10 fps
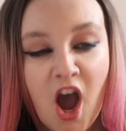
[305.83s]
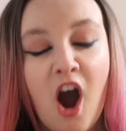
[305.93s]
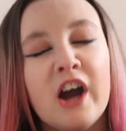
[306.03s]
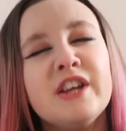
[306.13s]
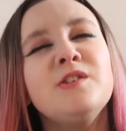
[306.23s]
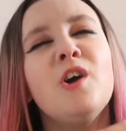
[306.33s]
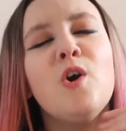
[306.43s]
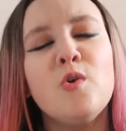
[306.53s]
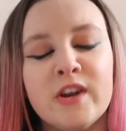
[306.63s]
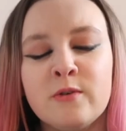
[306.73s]
I
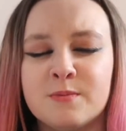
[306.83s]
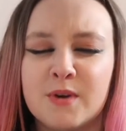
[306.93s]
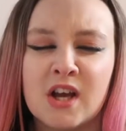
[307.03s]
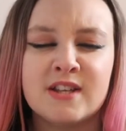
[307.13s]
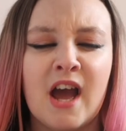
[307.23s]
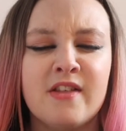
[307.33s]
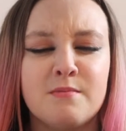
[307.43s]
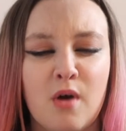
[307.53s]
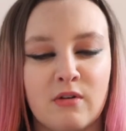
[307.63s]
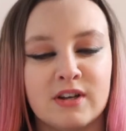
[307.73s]
know that it was because Heather
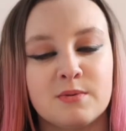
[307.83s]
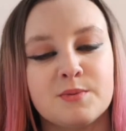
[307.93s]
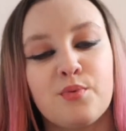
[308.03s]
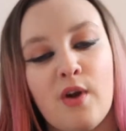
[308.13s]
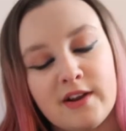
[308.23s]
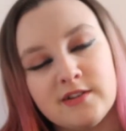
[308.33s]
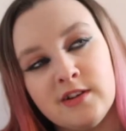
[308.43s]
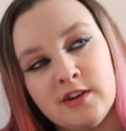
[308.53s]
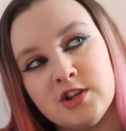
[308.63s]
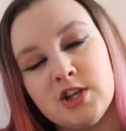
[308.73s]
Morris was
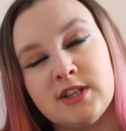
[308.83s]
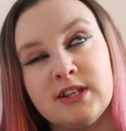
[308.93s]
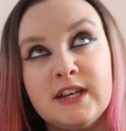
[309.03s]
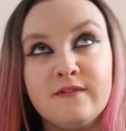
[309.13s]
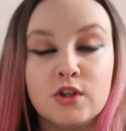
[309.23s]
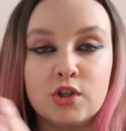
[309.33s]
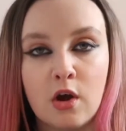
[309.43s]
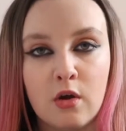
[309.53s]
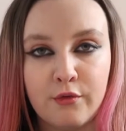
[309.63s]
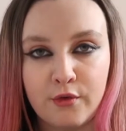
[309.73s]
pregnant and she had to leave the
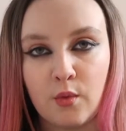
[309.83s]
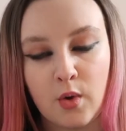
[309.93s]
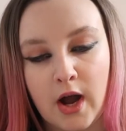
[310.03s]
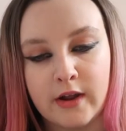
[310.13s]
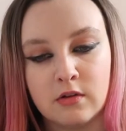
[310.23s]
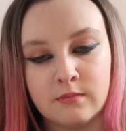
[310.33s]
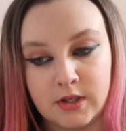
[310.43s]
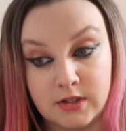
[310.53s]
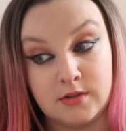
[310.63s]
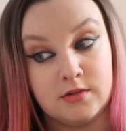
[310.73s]
show for a while
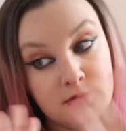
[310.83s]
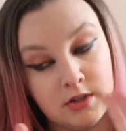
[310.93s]
because,